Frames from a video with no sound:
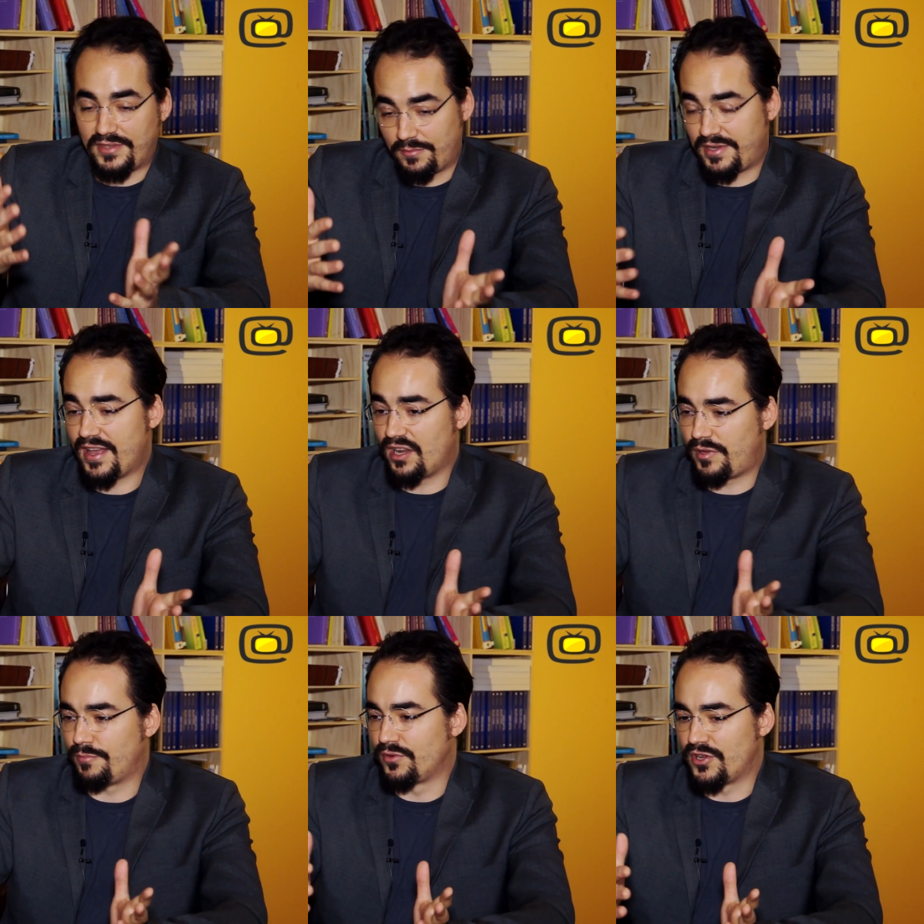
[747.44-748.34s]
deep down
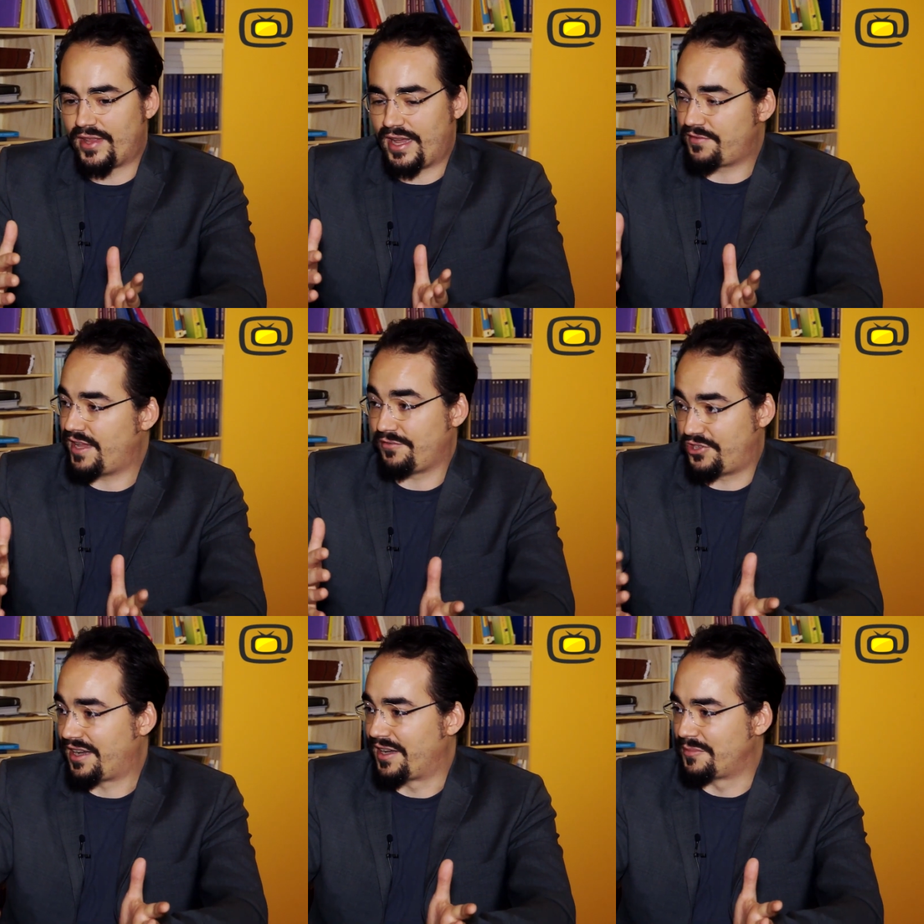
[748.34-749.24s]
people know they have to have
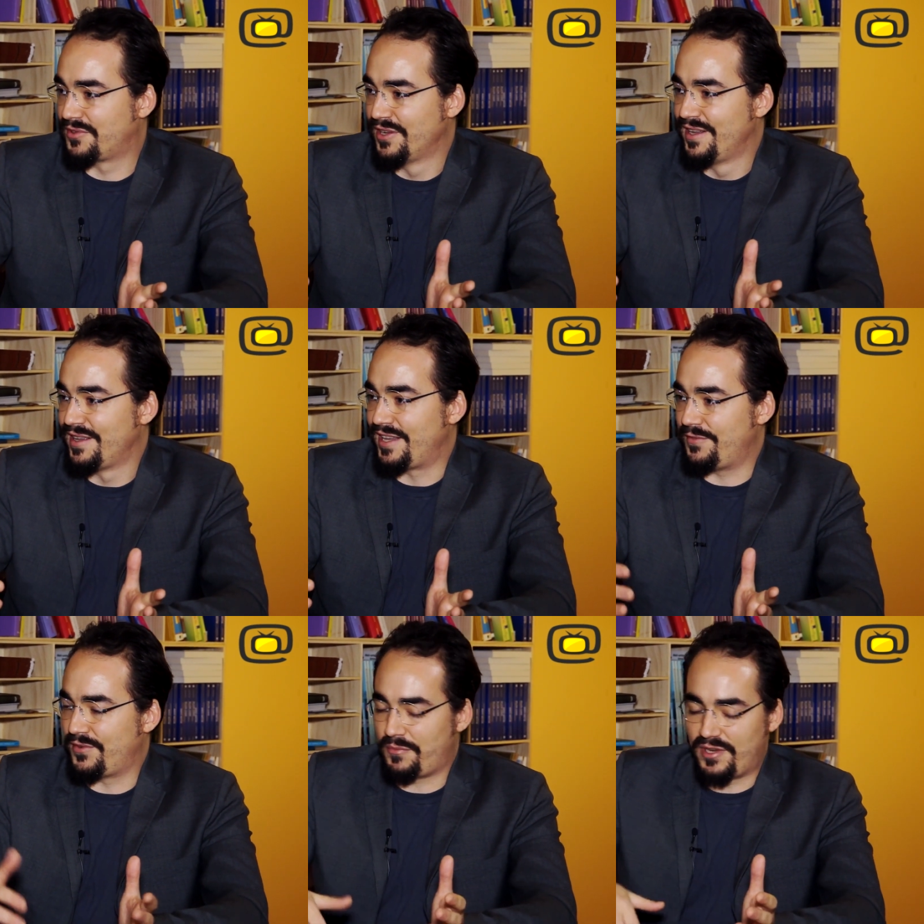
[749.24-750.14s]
jobs.
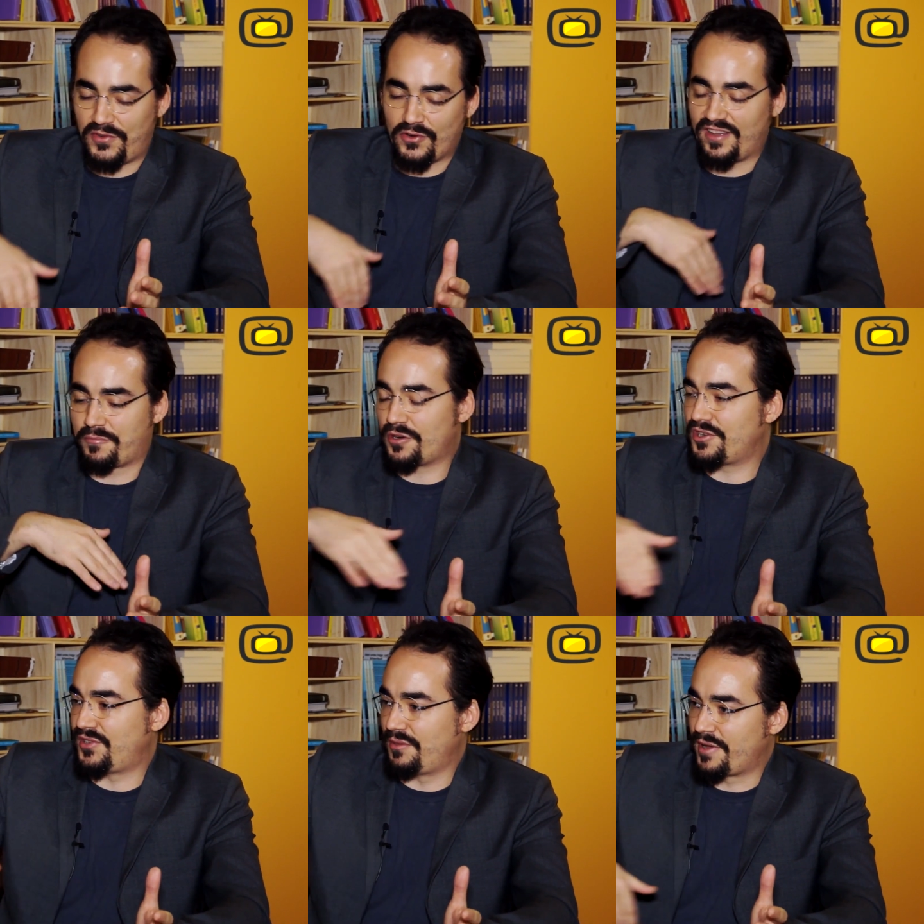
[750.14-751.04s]
If you don't have
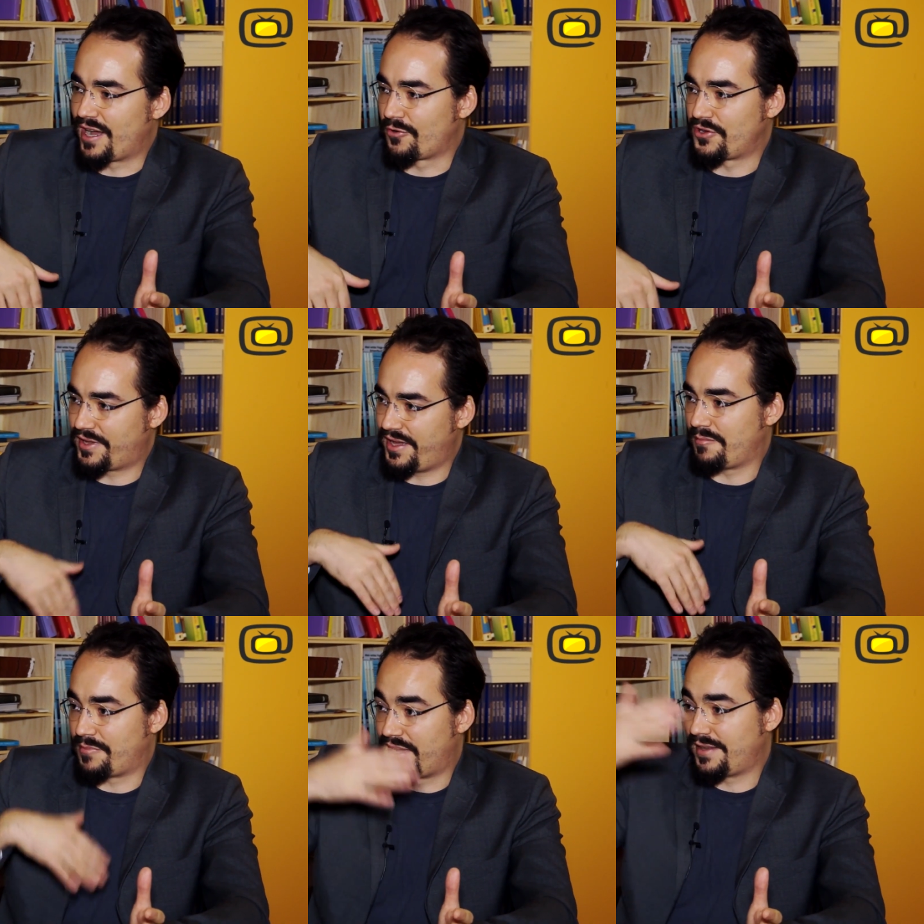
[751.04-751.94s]
purchasing power, you
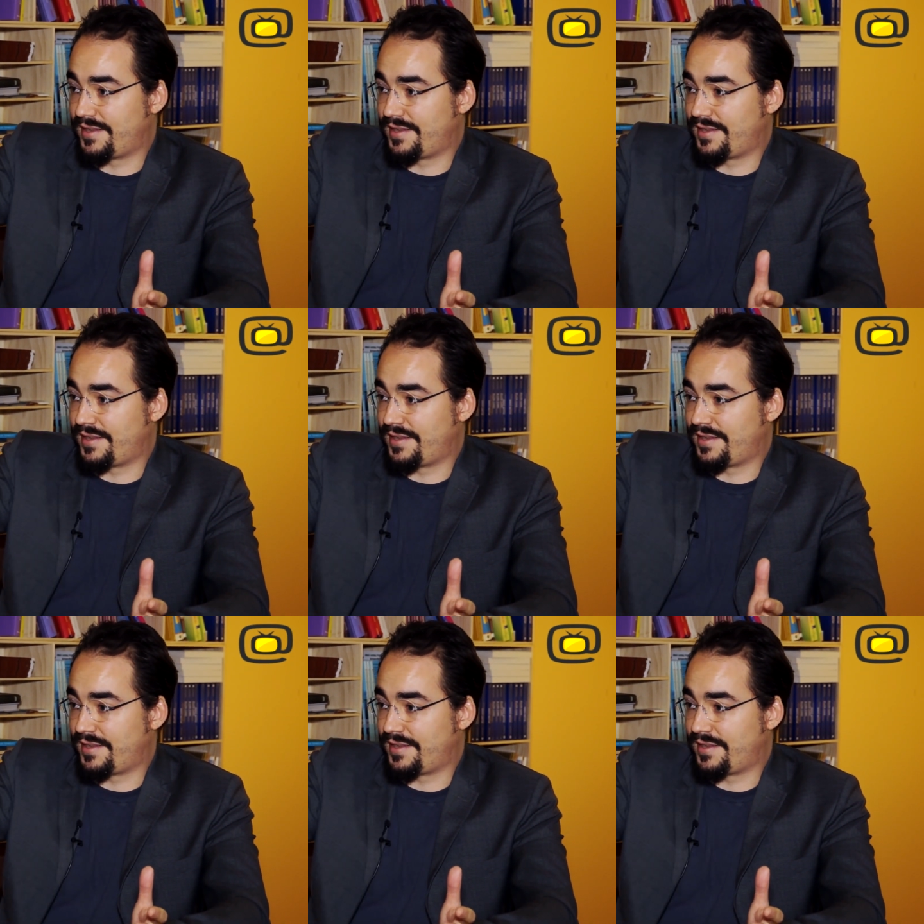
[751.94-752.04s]
can't buy